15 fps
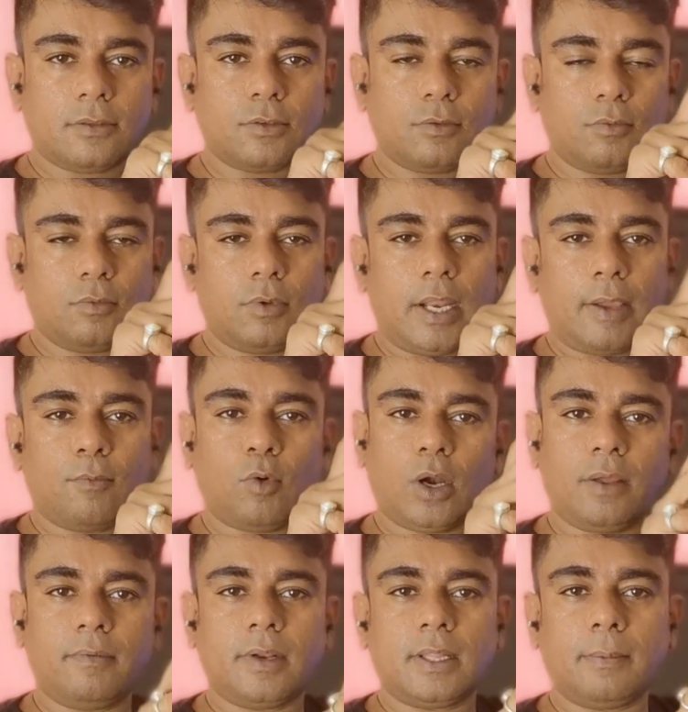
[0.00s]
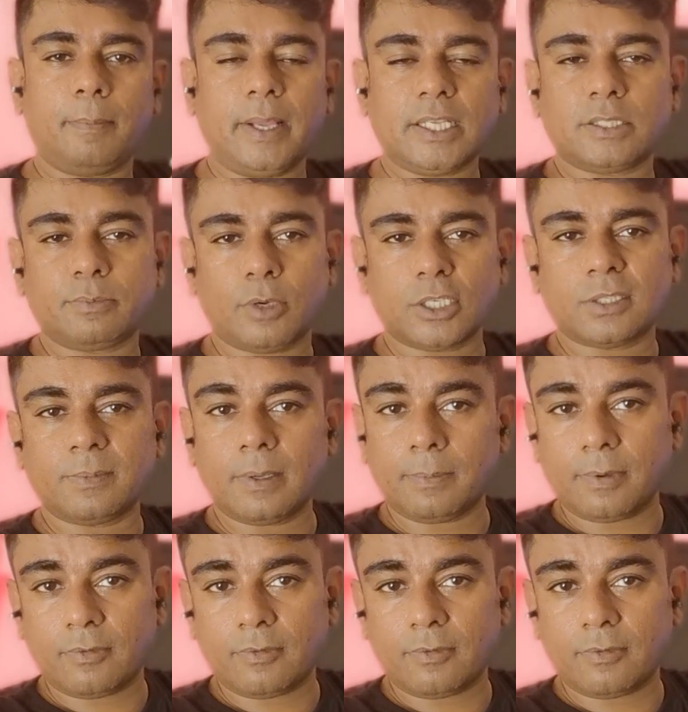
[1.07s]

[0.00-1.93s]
So whatever the best possible